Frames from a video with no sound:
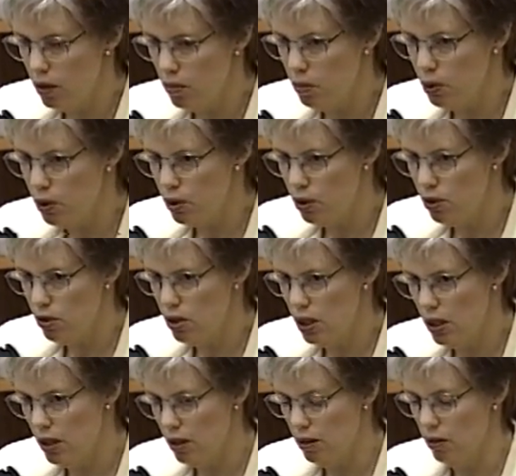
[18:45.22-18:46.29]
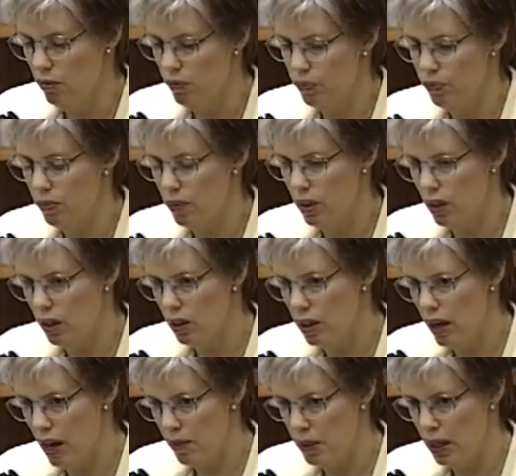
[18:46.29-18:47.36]
producing the
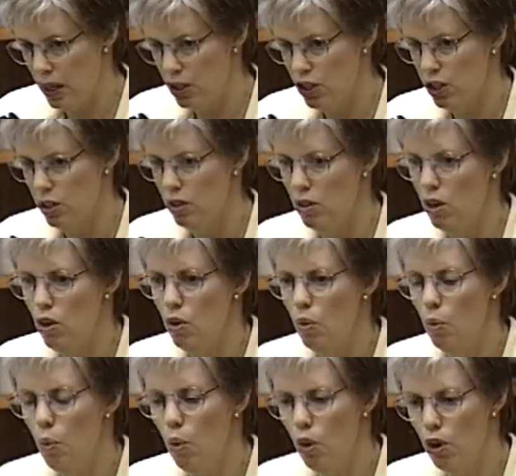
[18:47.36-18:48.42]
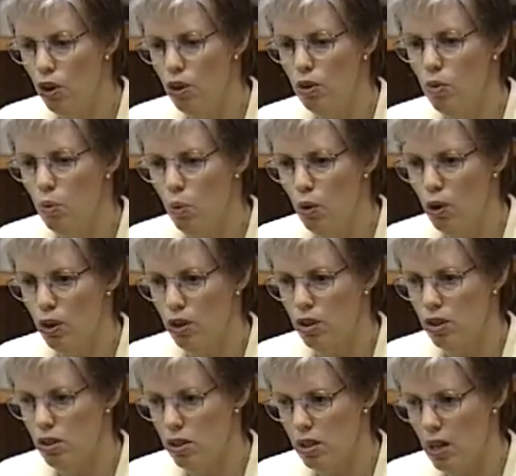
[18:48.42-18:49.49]
contamination were
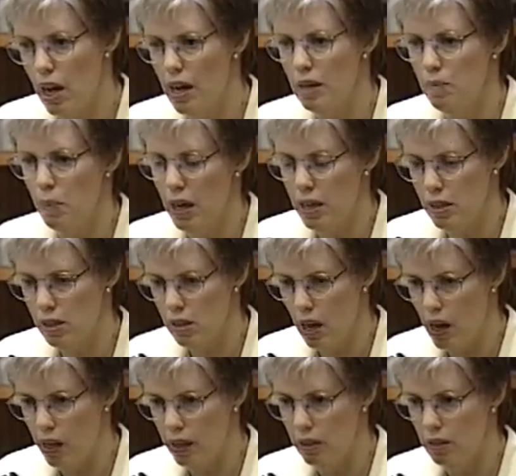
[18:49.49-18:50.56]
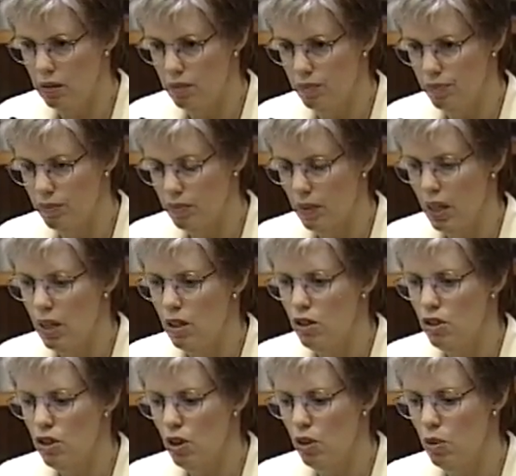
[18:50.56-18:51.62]
worked side by side.
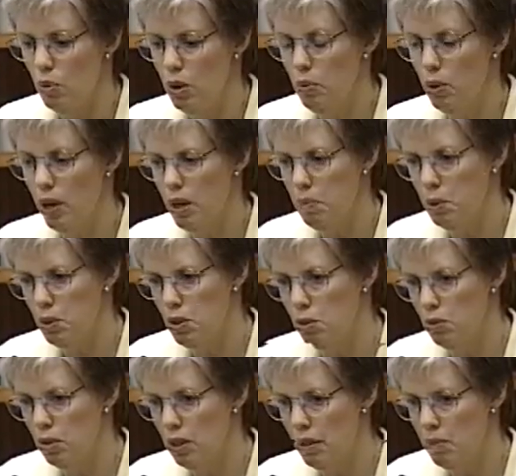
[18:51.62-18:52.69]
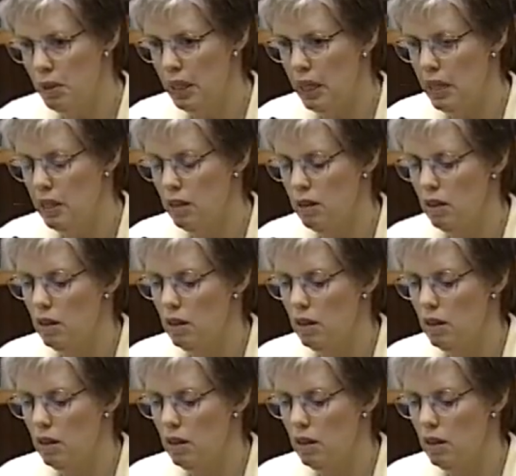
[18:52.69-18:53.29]
So we were able to eliminate